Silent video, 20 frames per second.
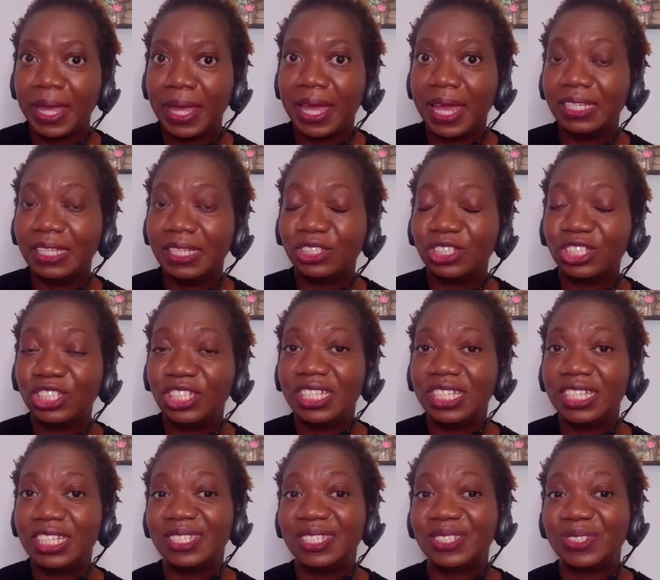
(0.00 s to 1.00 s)
And she
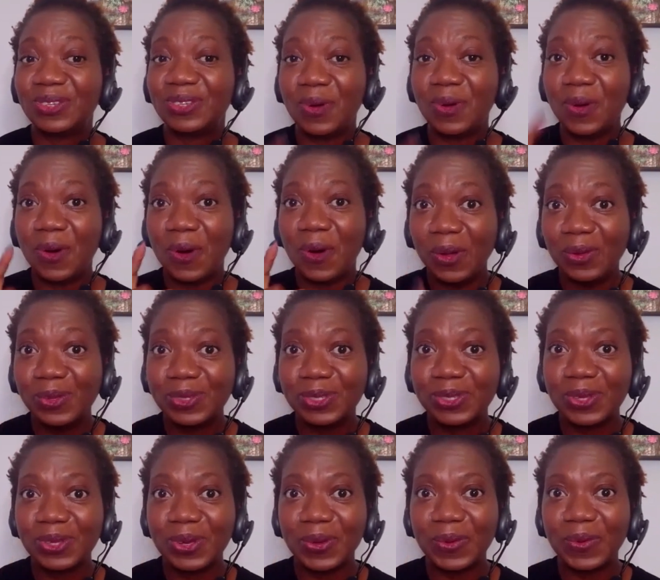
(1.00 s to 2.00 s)
is
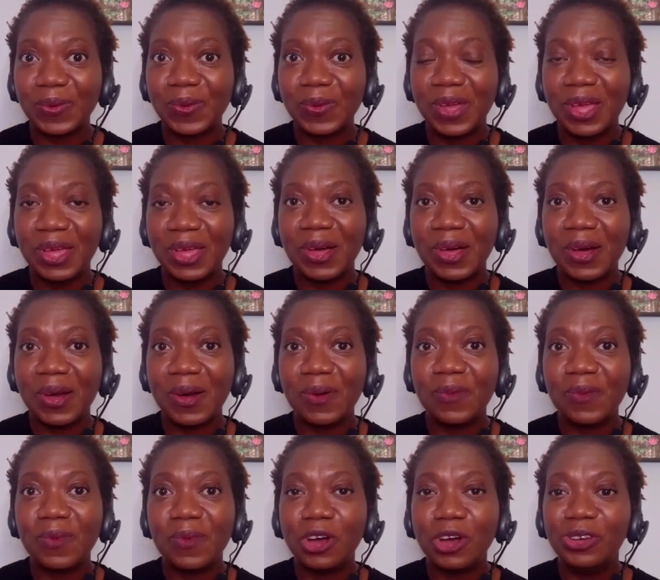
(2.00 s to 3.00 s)
also a
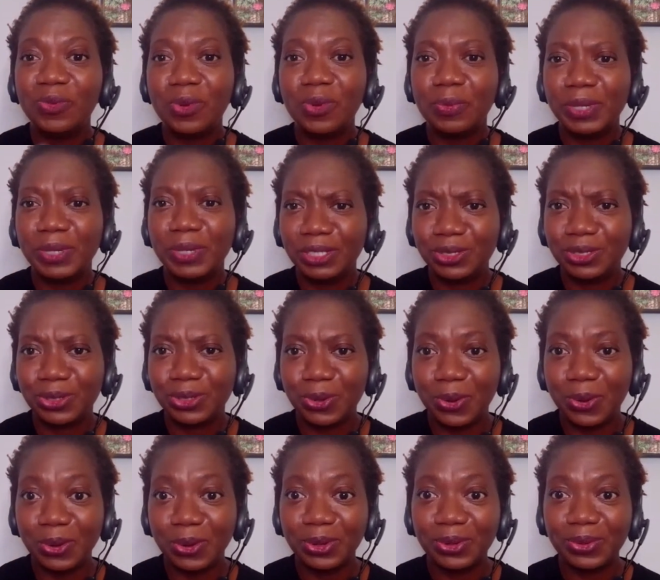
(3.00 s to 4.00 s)
one-woman
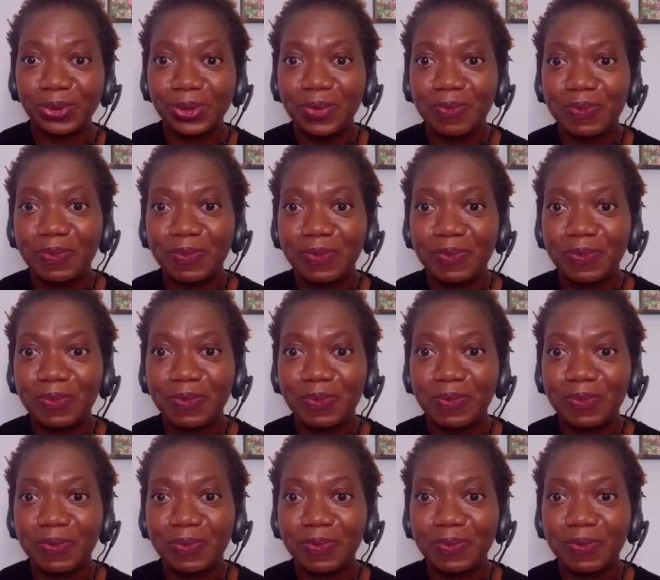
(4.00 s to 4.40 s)
tour group